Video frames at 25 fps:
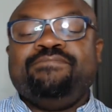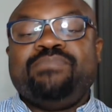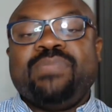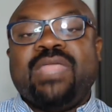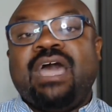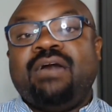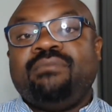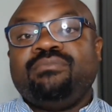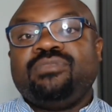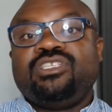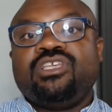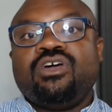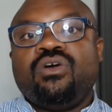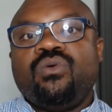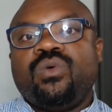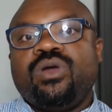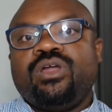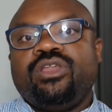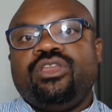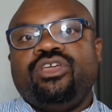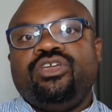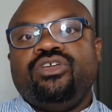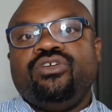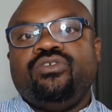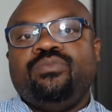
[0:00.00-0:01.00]
I'm
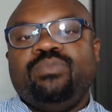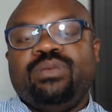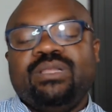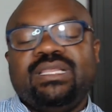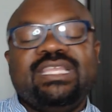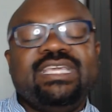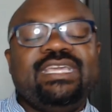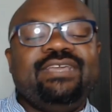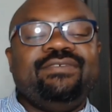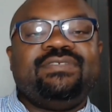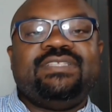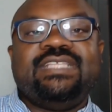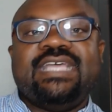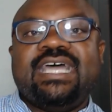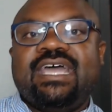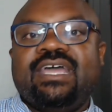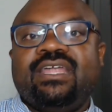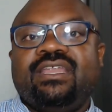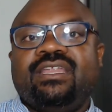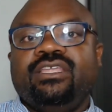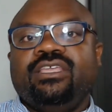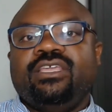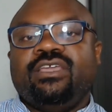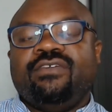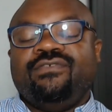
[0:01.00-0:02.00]
someone who believes
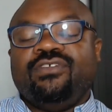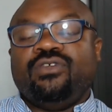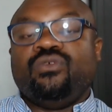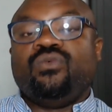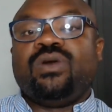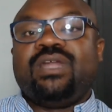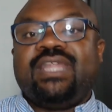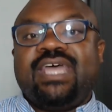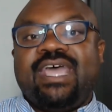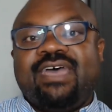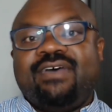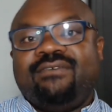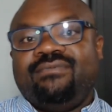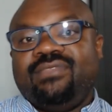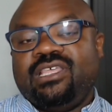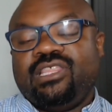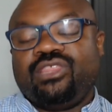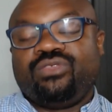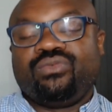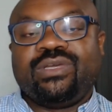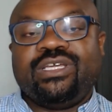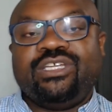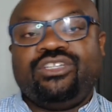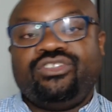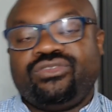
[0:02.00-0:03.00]
that if you want to have the
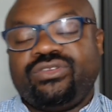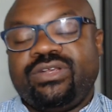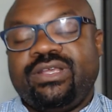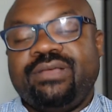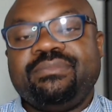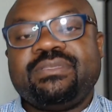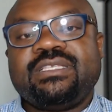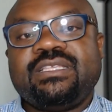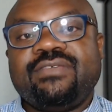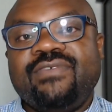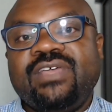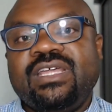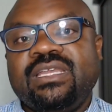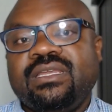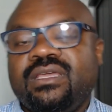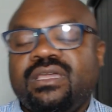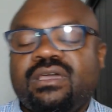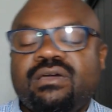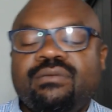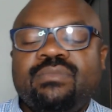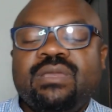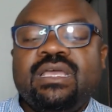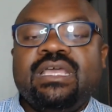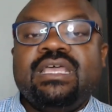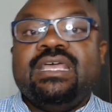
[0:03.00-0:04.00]
three streams of
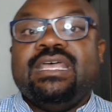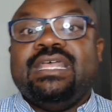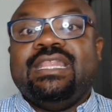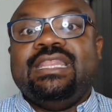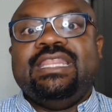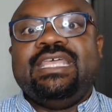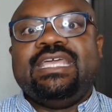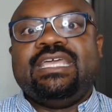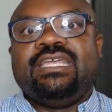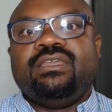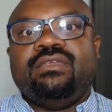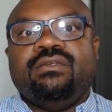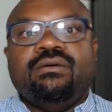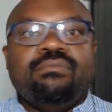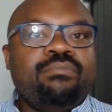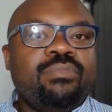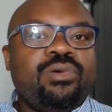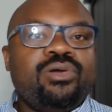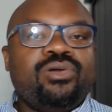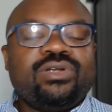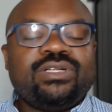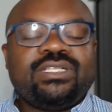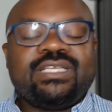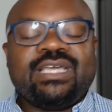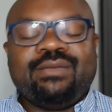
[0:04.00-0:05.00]
income, then
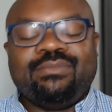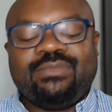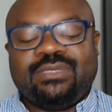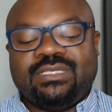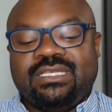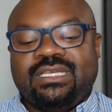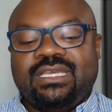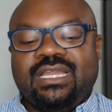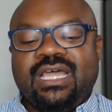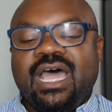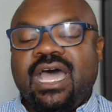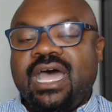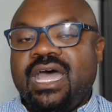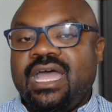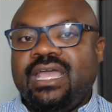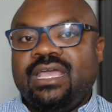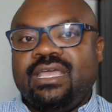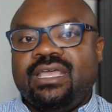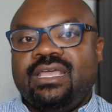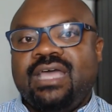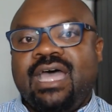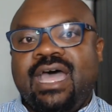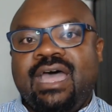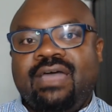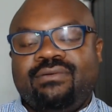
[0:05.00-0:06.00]
more times than not,
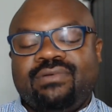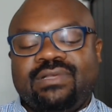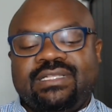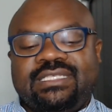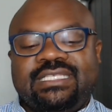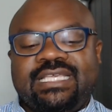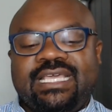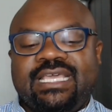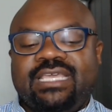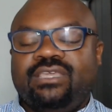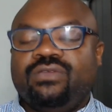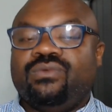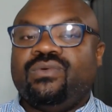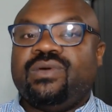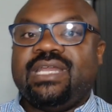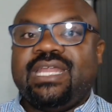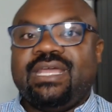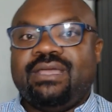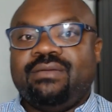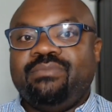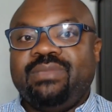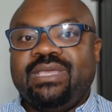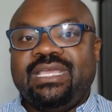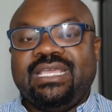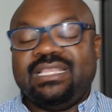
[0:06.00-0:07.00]
I would say you want to
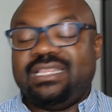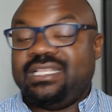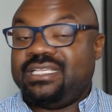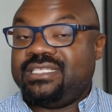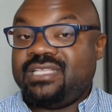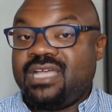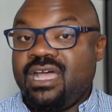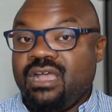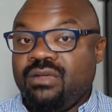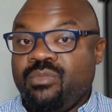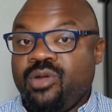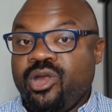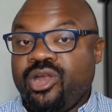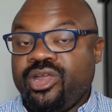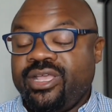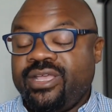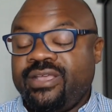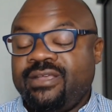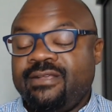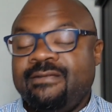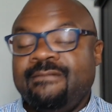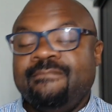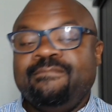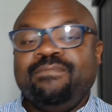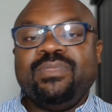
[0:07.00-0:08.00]
be in the stock
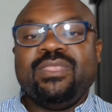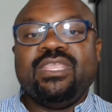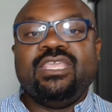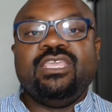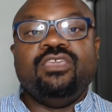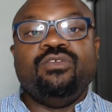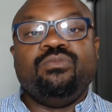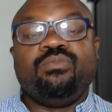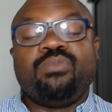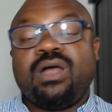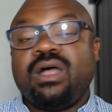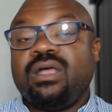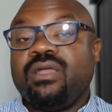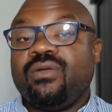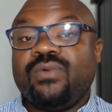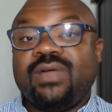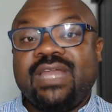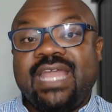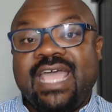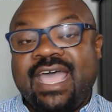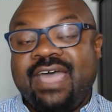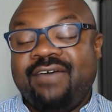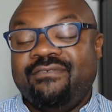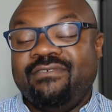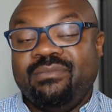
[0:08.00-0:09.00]
market. You probably want to
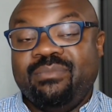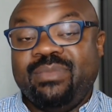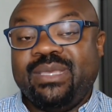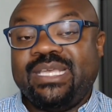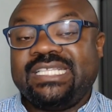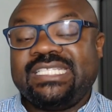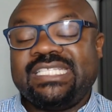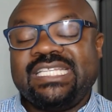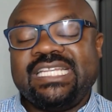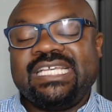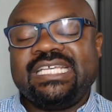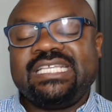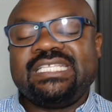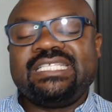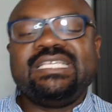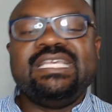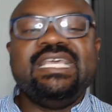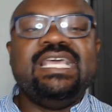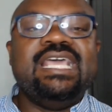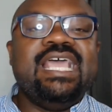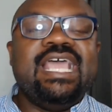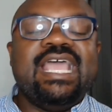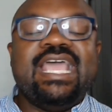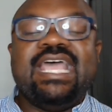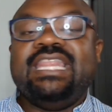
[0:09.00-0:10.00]
have a business
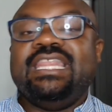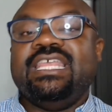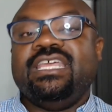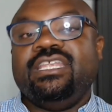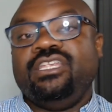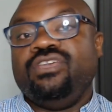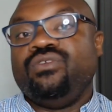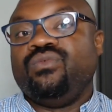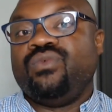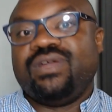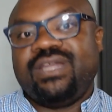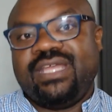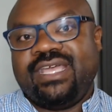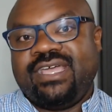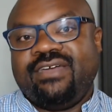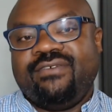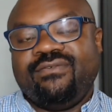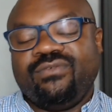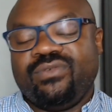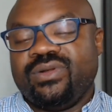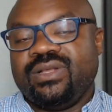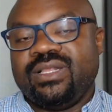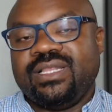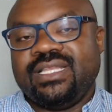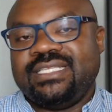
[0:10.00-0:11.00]
and then you want to have
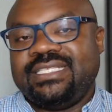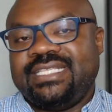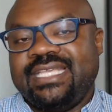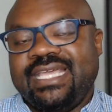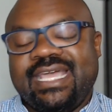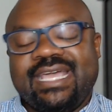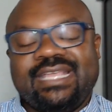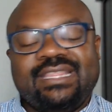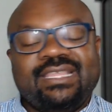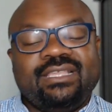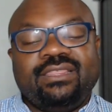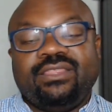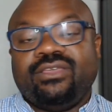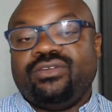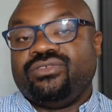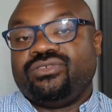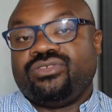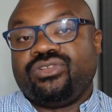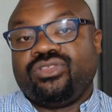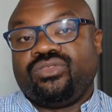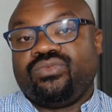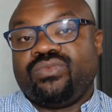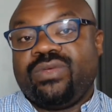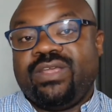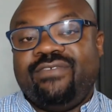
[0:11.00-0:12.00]
real estate. I think those are
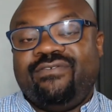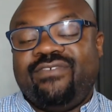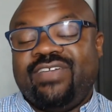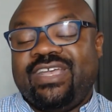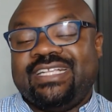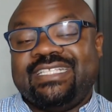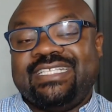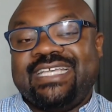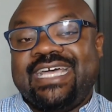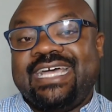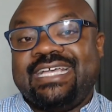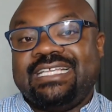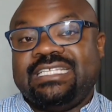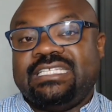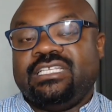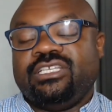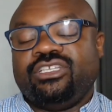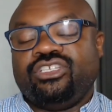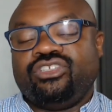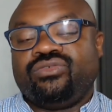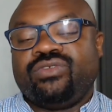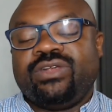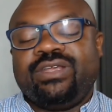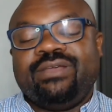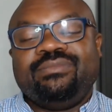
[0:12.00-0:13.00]
three fantastic
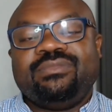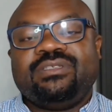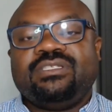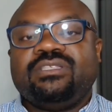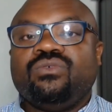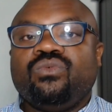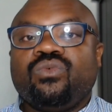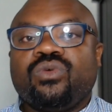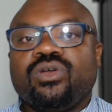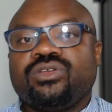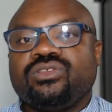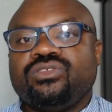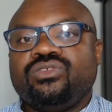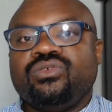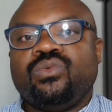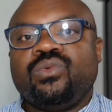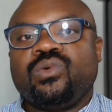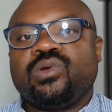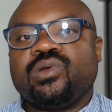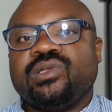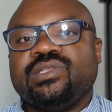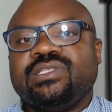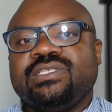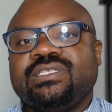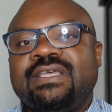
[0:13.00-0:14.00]
streams to work
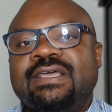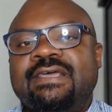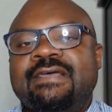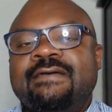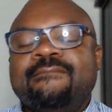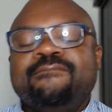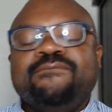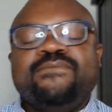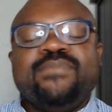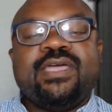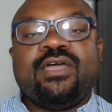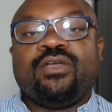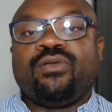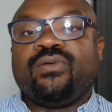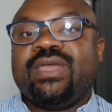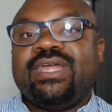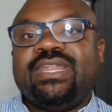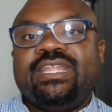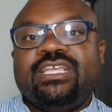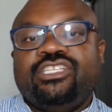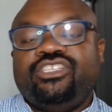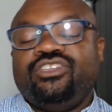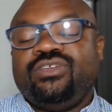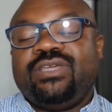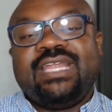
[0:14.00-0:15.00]
towards. Now,
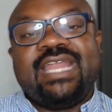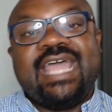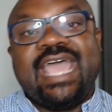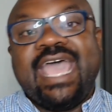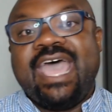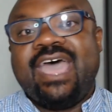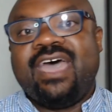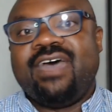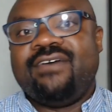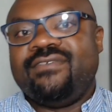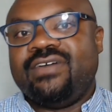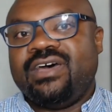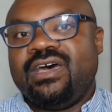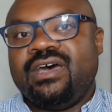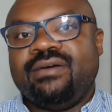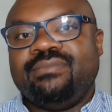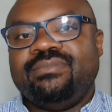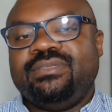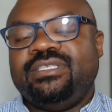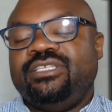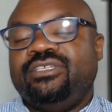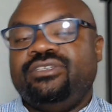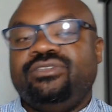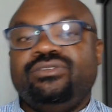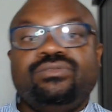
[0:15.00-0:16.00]
granted, you can have up
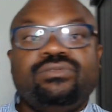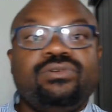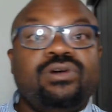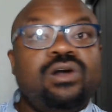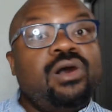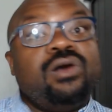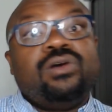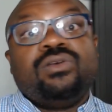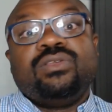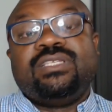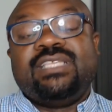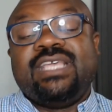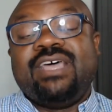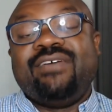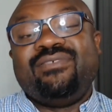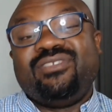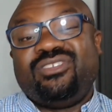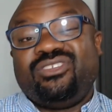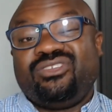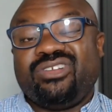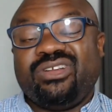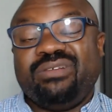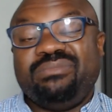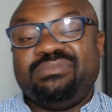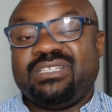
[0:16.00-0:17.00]
to all seven
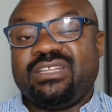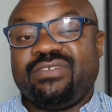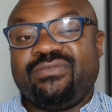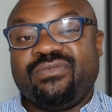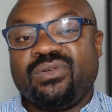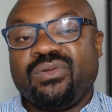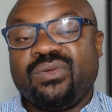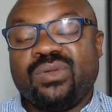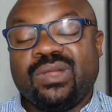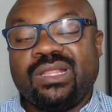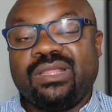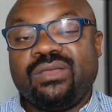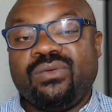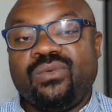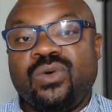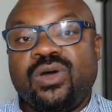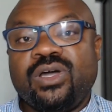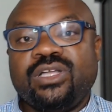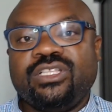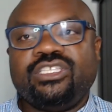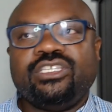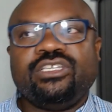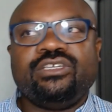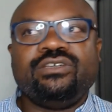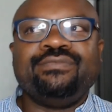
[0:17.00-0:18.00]
streams if you really
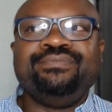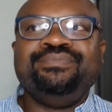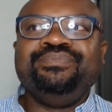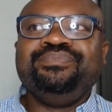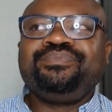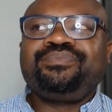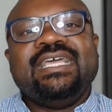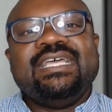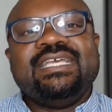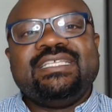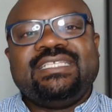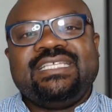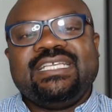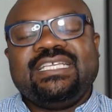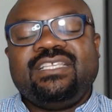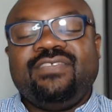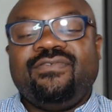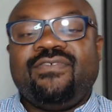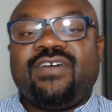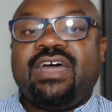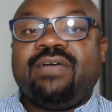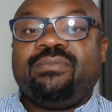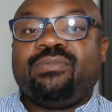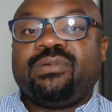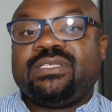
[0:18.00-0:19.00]
want to.
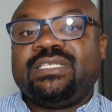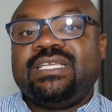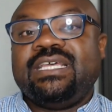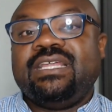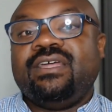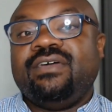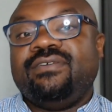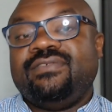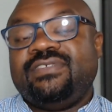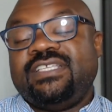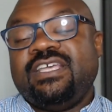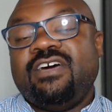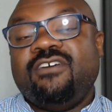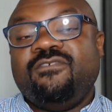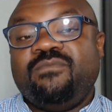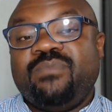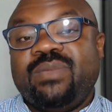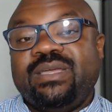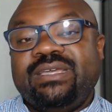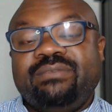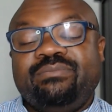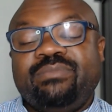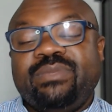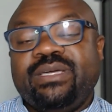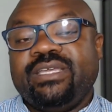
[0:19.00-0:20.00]
65% of
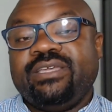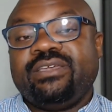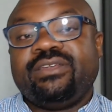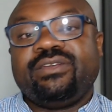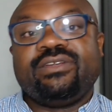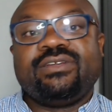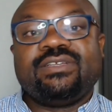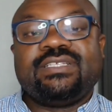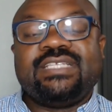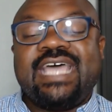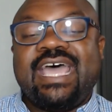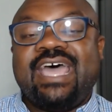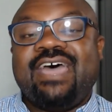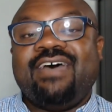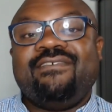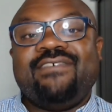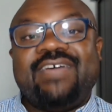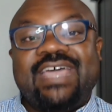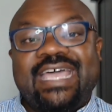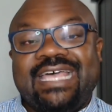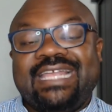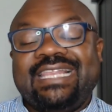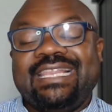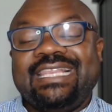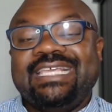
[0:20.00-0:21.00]
self-made millionaires have
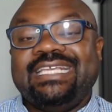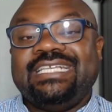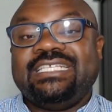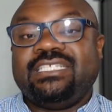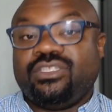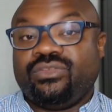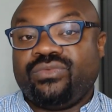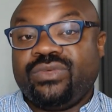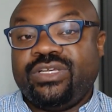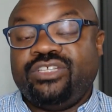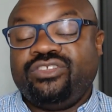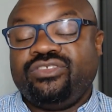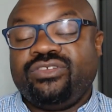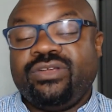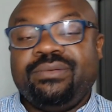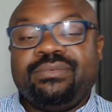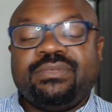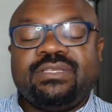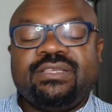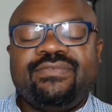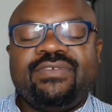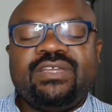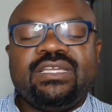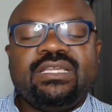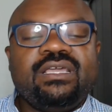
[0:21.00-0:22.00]
at least three streams
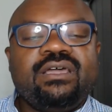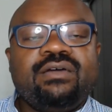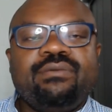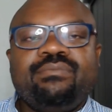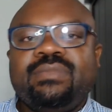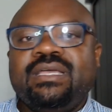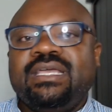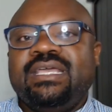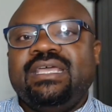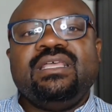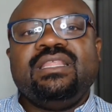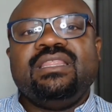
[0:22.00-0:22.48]
of income.